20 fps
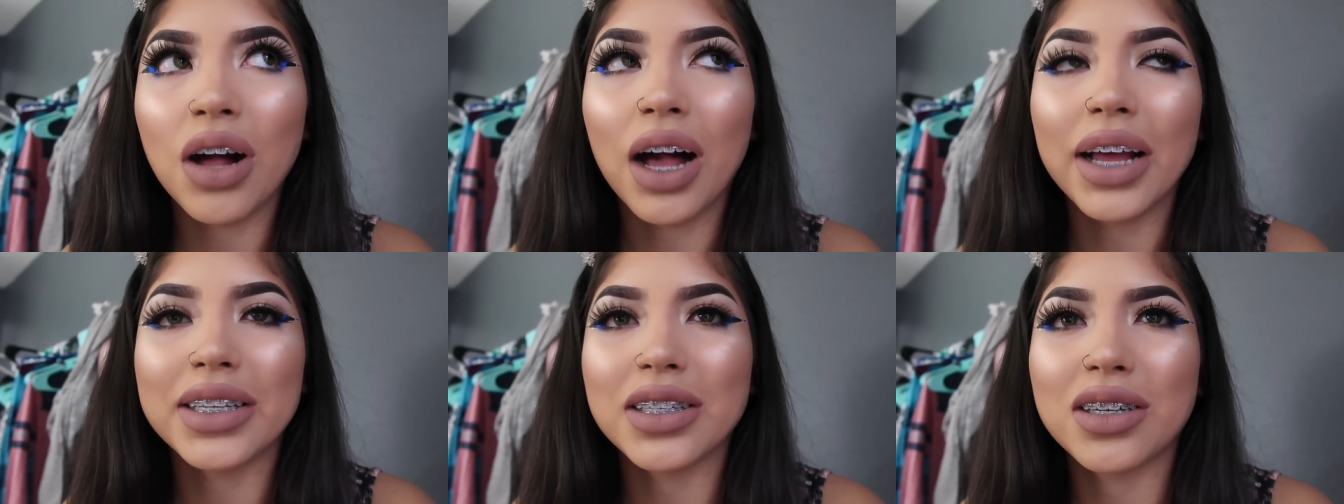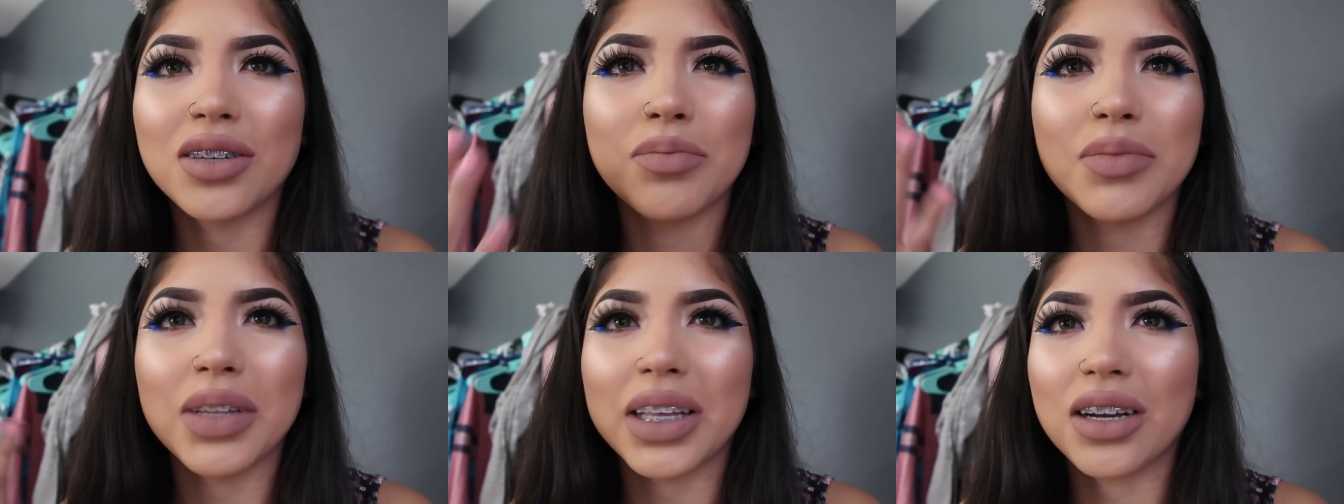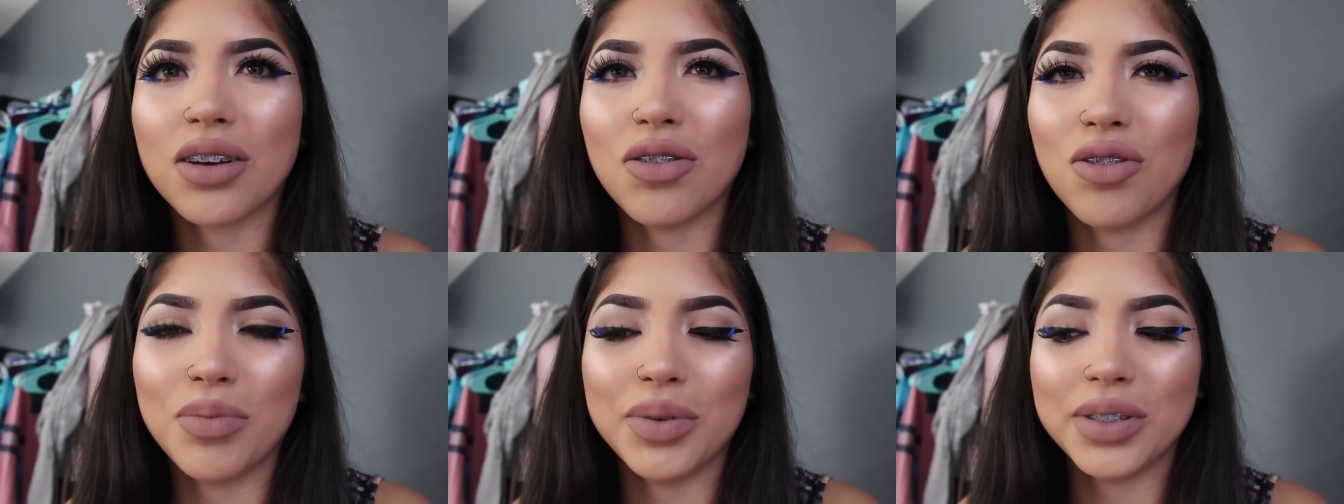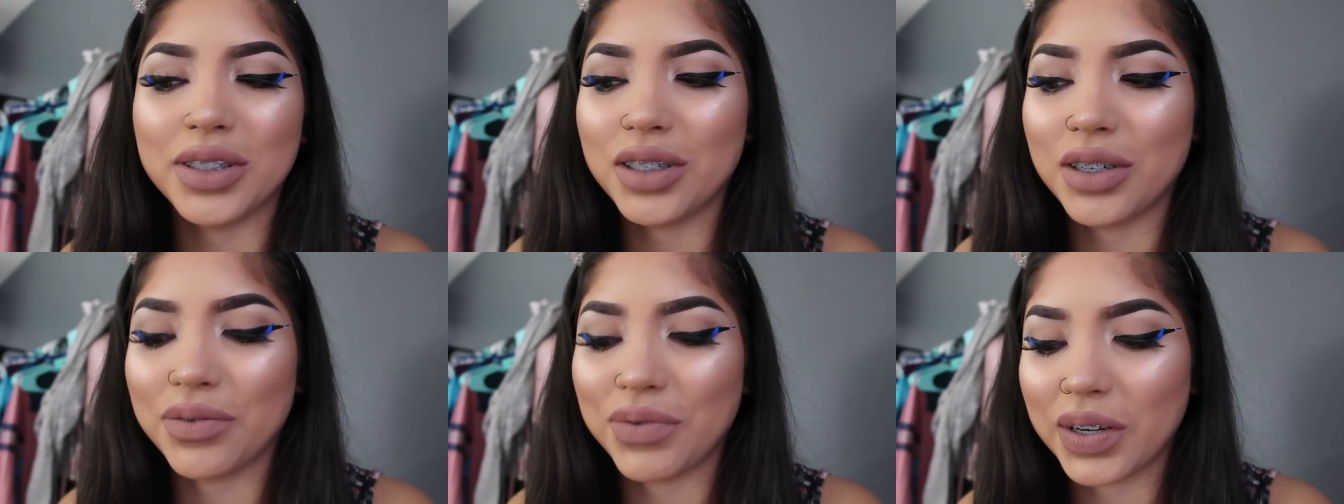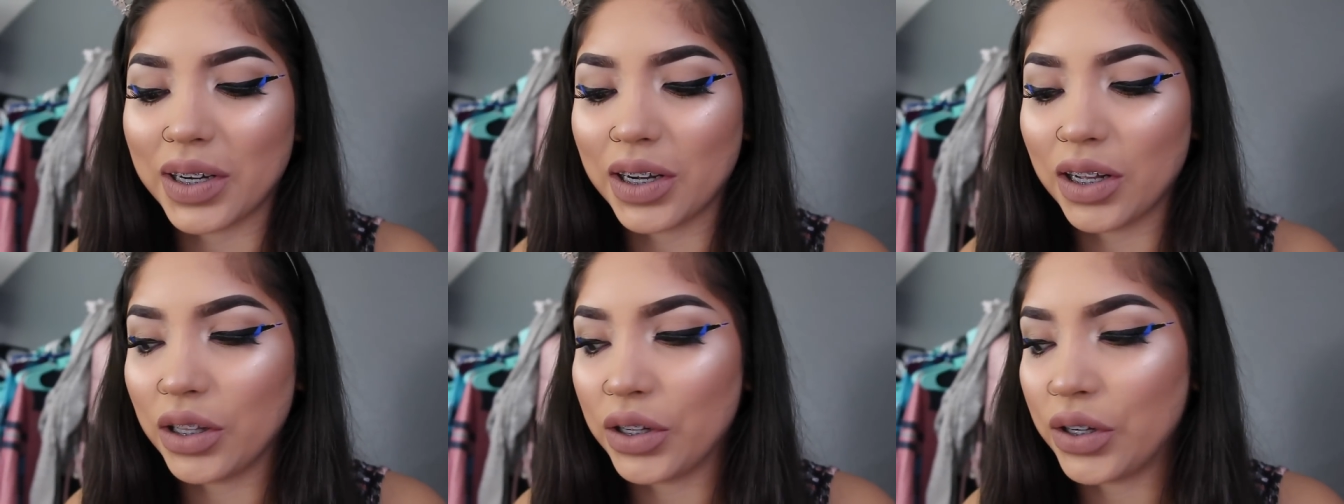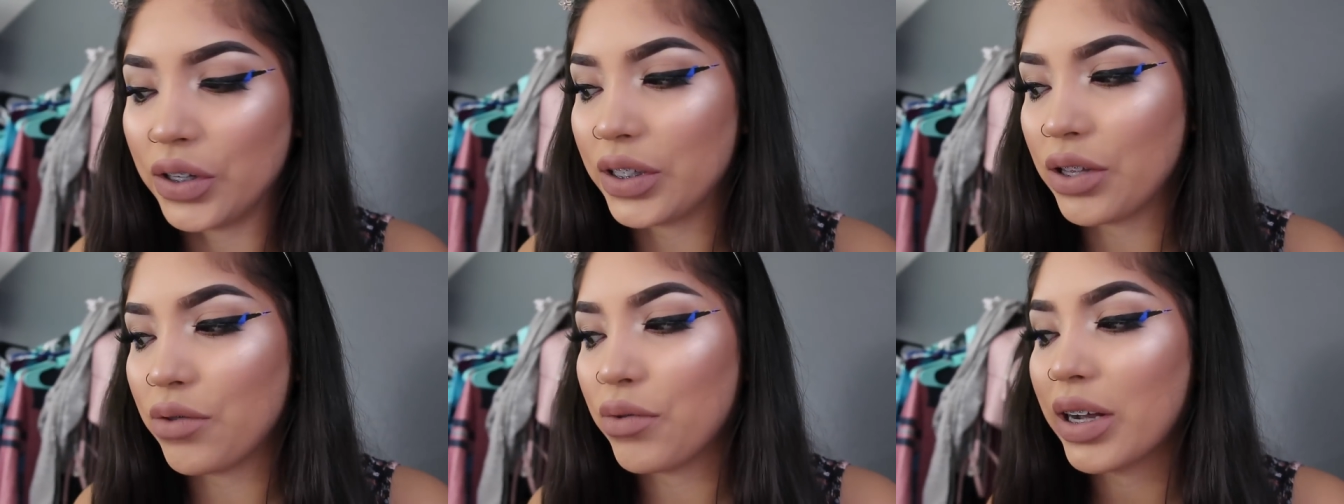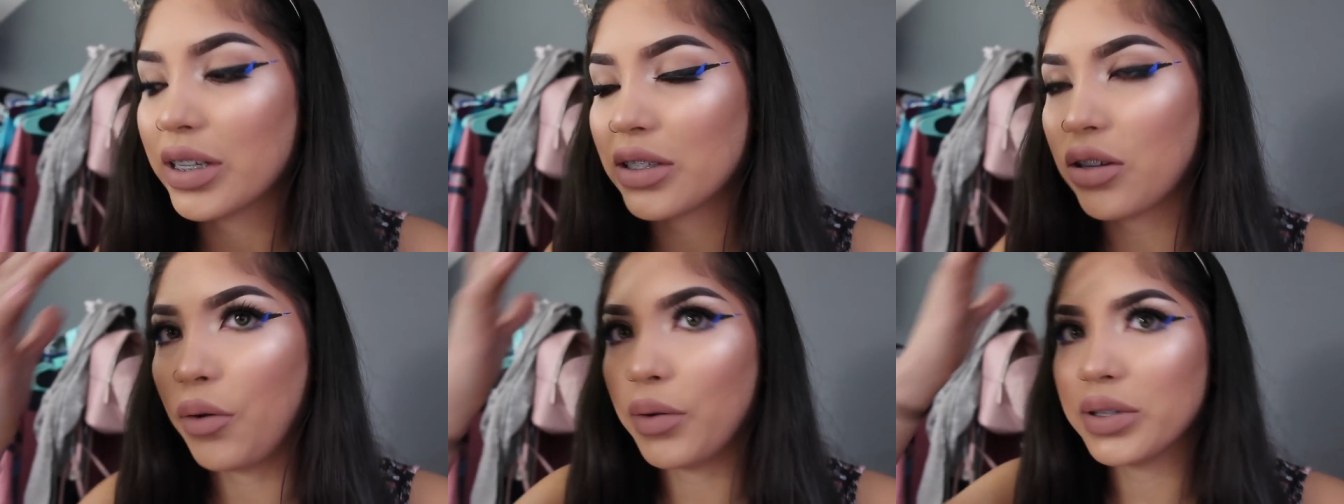I did them like a whole bunch of different colors. You
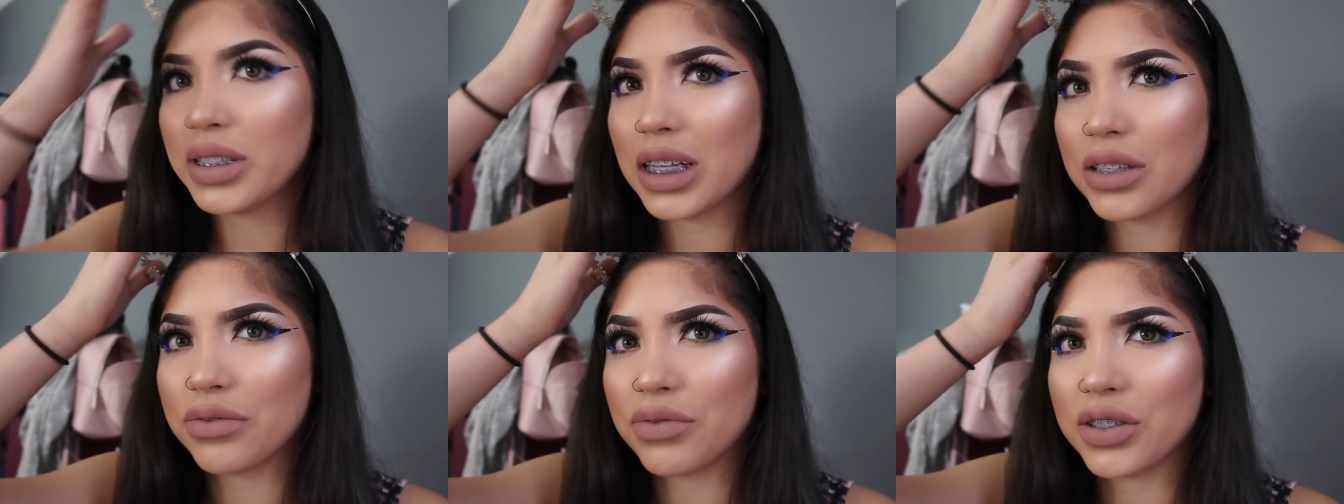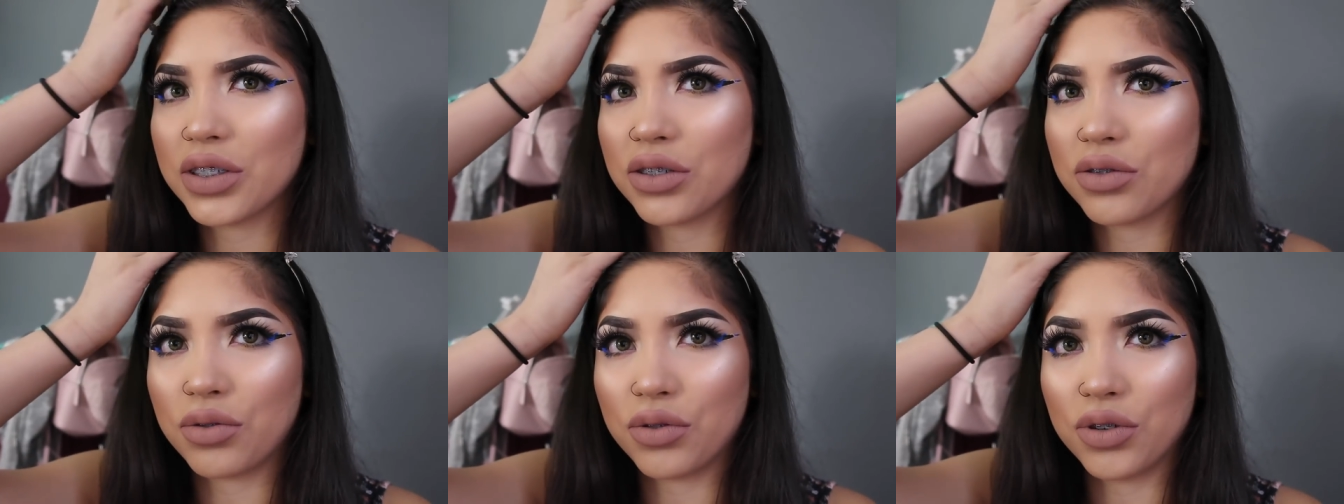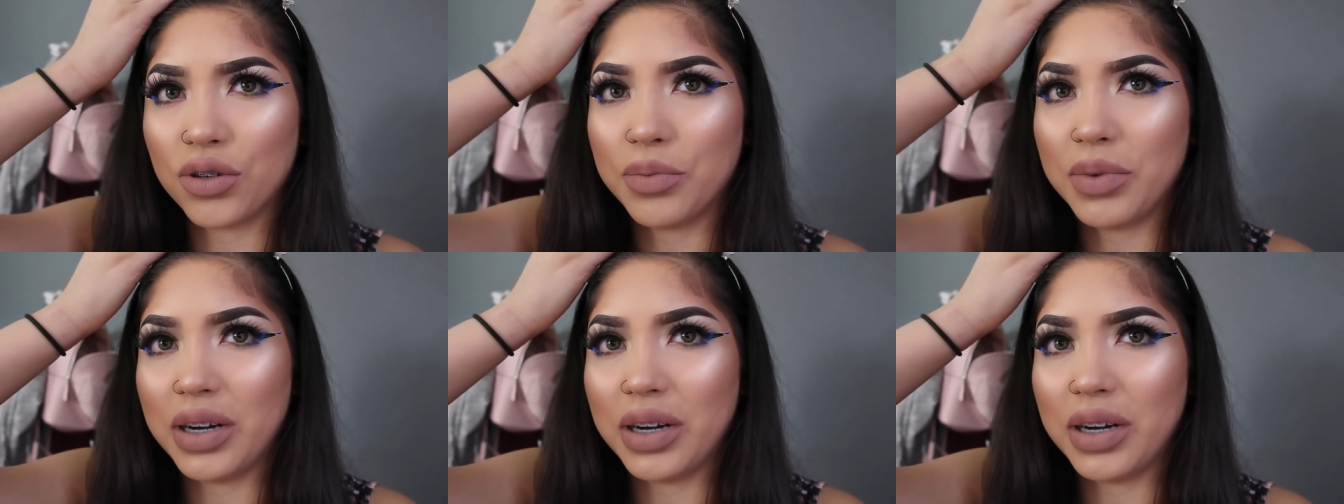guys always ask for a tutorial,